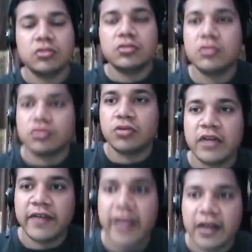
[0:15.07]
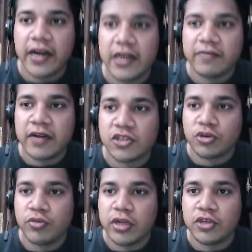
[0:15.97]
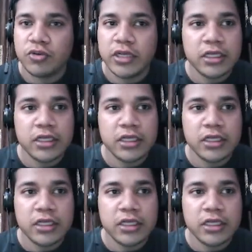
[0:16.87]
so that we can write our SOQL query.